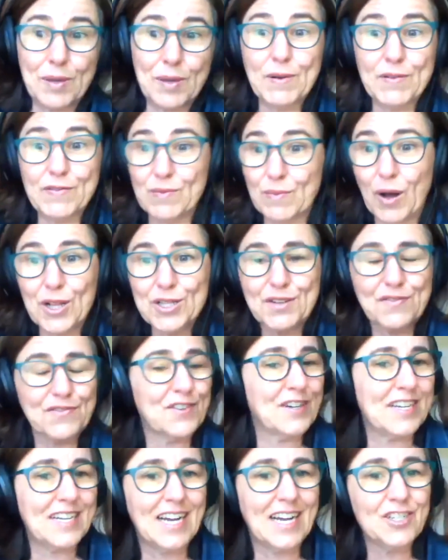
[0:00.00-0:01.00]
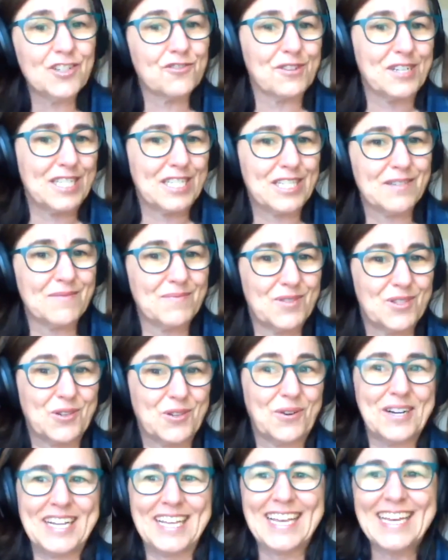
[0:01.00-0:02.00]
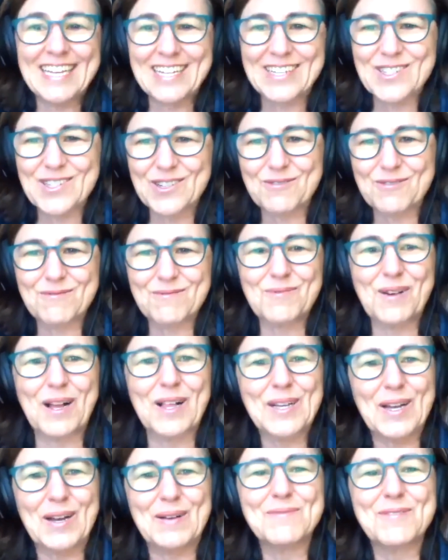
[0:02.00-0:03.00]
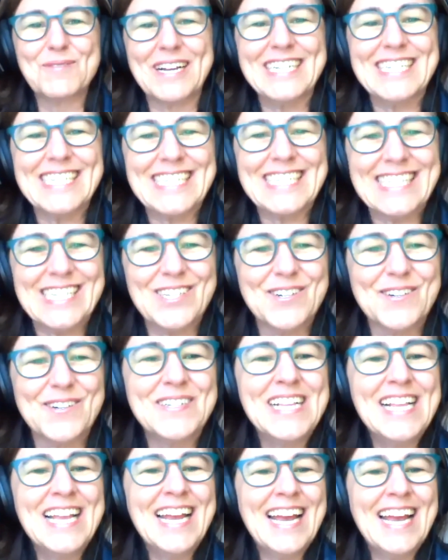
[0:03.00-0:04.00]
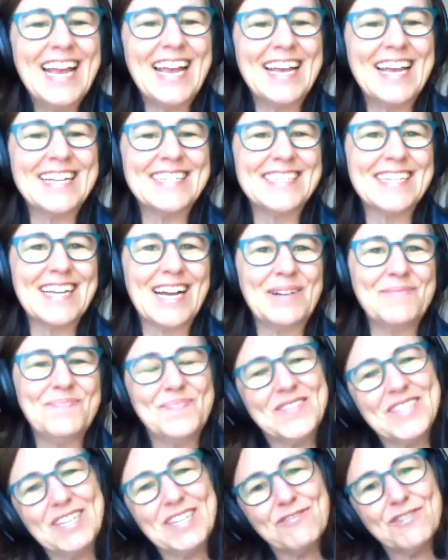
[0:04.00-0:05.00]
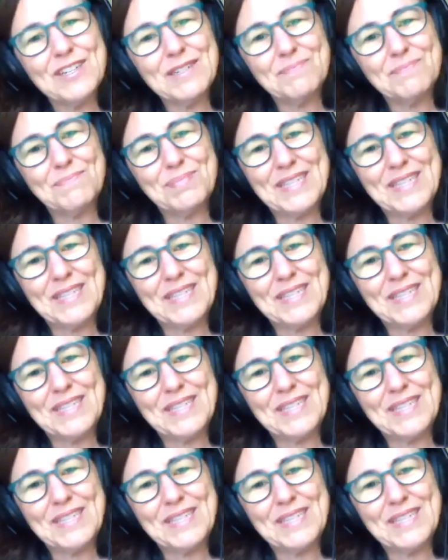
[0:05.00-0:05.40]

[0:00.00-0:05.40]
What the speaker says: are people from all different countries joining in. So welcome, great to see you. And different